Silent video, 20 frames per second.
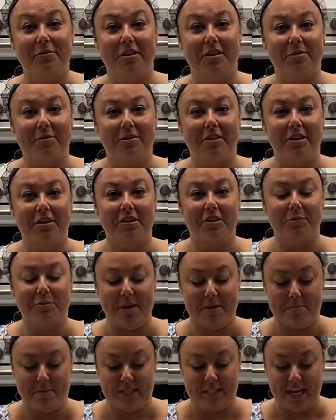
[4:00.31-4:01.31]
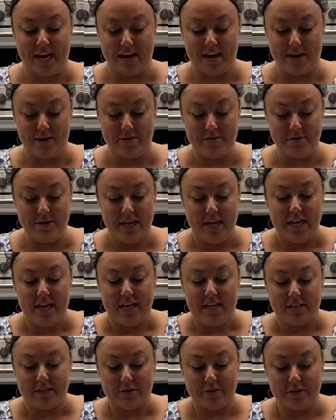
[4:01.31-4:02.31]
to work with our sweet potato.
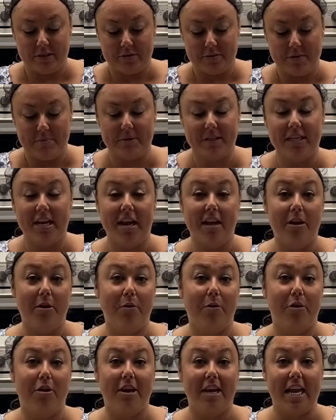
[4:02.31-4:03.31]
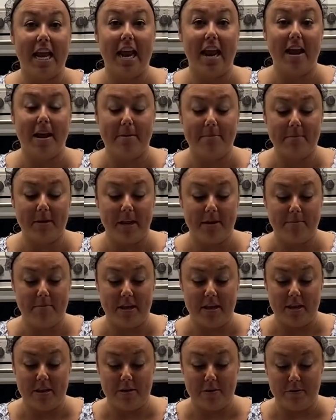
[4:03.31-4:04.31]
So our sweet potato or yam can be
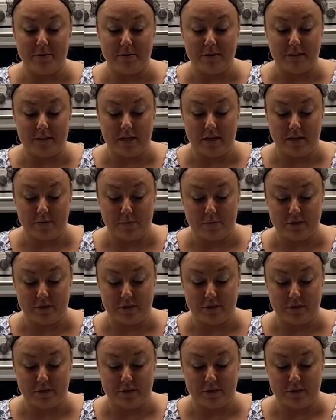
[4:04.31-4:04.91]
used.